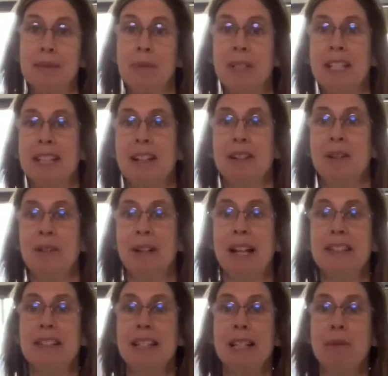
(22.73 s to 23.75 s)
which they're known
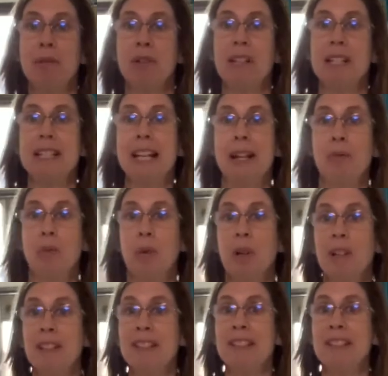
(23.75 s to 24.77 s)
as in Hebrew, the 10
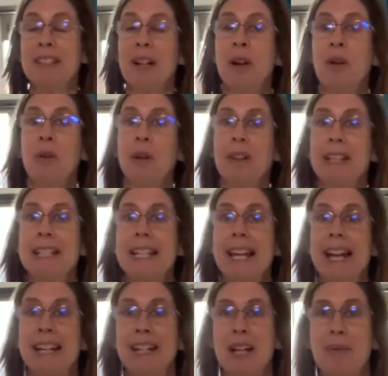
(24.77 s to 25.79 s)
words or the
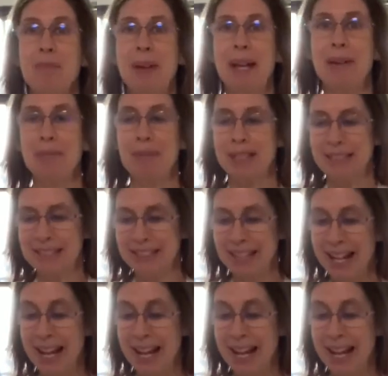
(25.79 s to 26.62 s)
10 Commandments.